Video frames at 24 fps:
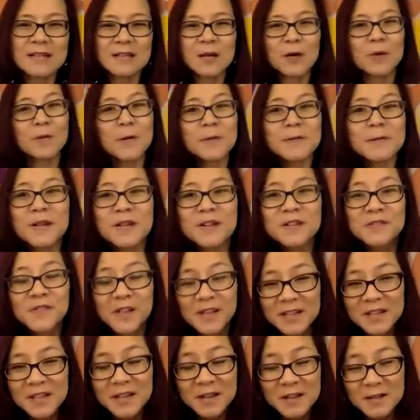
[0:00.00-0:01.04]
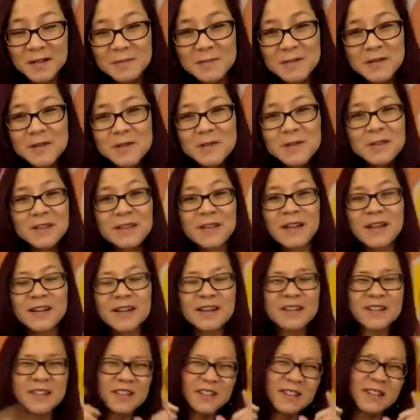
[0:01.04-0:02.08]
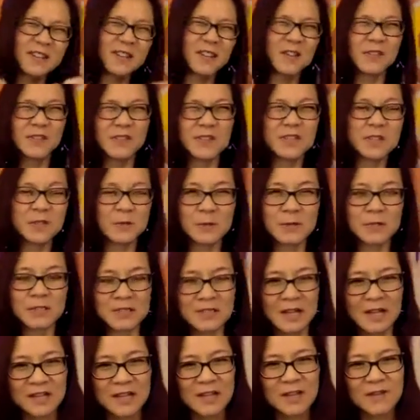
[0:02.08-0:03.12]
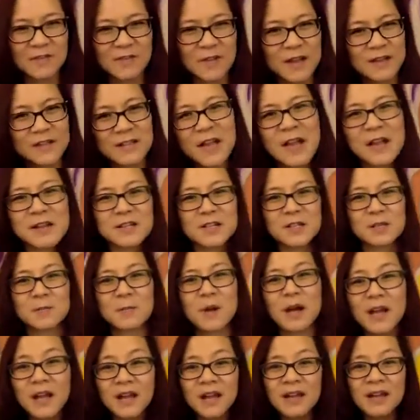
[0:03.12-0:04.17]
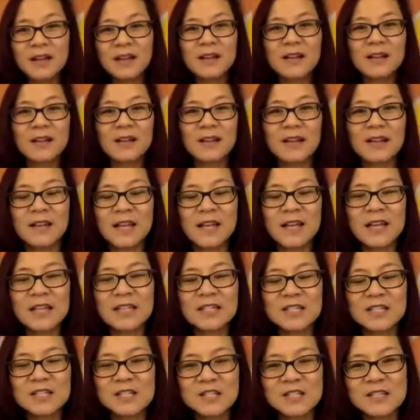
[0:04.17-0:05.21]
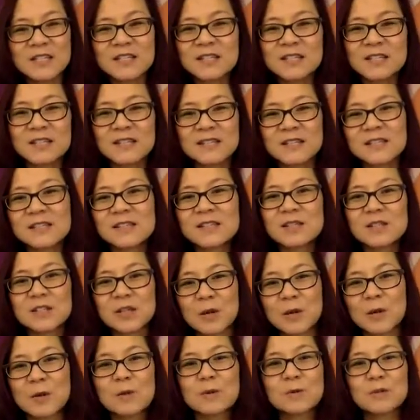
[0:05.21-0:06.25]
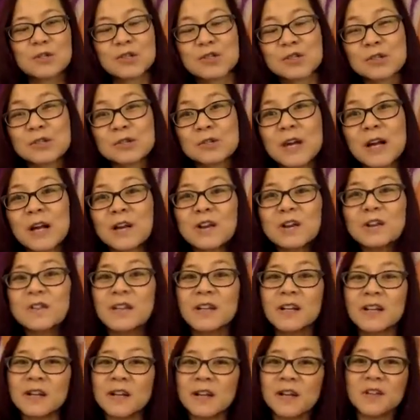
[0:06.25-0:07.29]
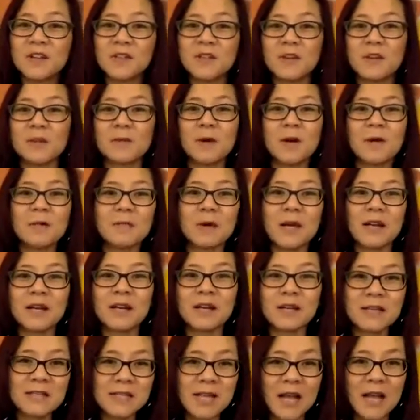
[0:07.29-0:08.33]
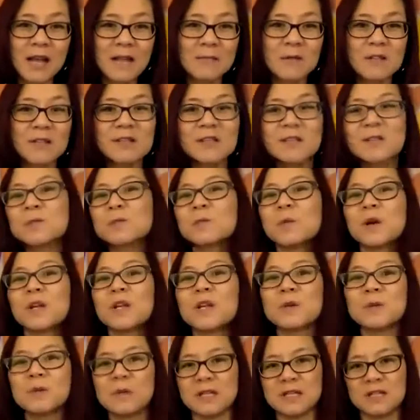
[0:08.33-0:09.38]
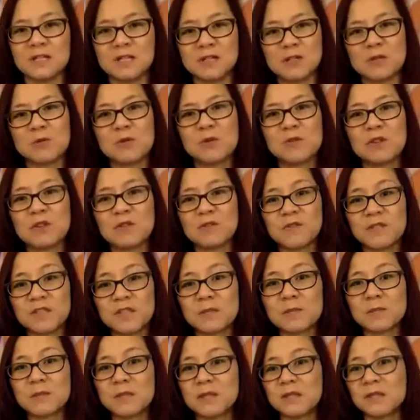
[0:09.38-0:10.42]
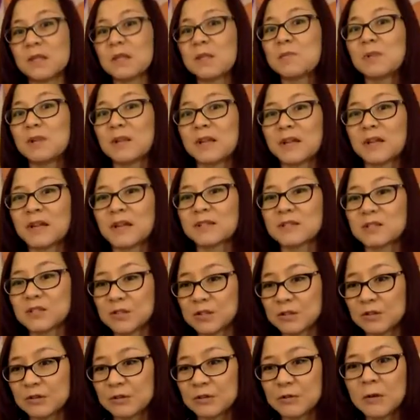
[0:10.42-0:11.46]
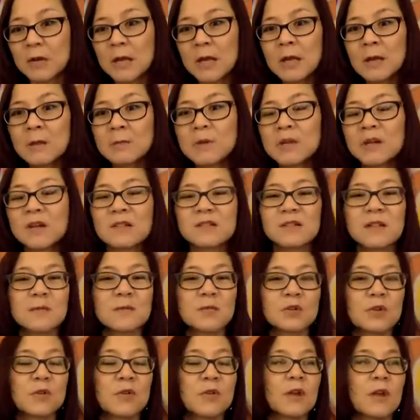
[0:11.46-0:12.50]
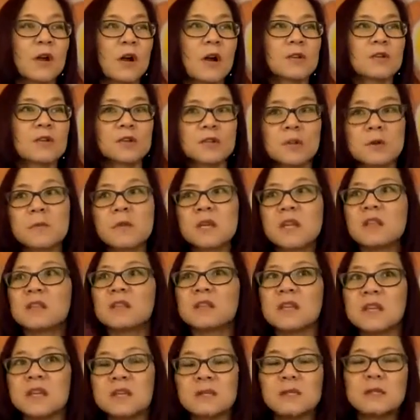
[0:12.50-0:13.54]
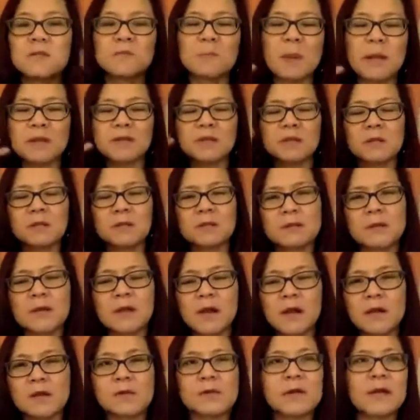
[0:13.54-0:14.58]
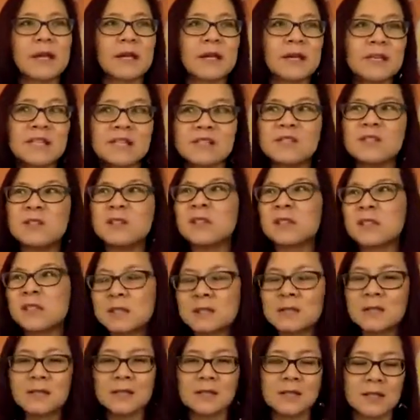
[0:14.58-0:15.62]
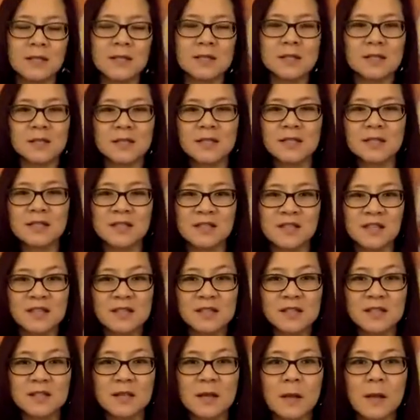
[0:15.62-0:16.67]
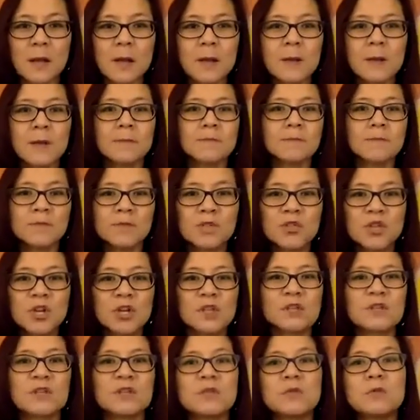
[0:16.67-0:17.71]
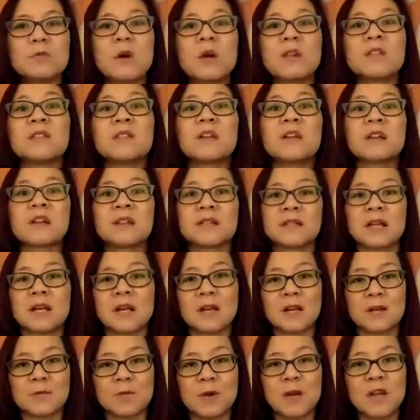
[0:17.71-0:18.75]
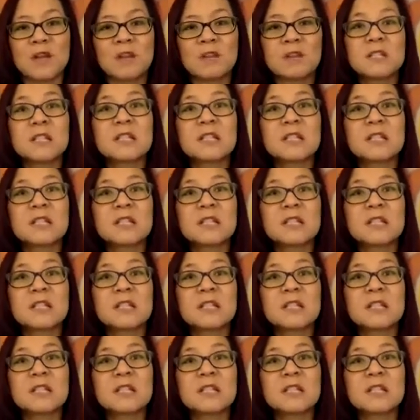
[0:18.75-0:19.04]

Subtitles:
Hope I'm not offending anybody with that. The little visual is not that fantastic, but it just is so true. How do you eat an elephant? One bite at a time. And this is what you need to do with your visibility plan too, because I'm sure there are so many things bouncing through your head going, I need to do this and this and this and this and this. Just do one thing at a time, right?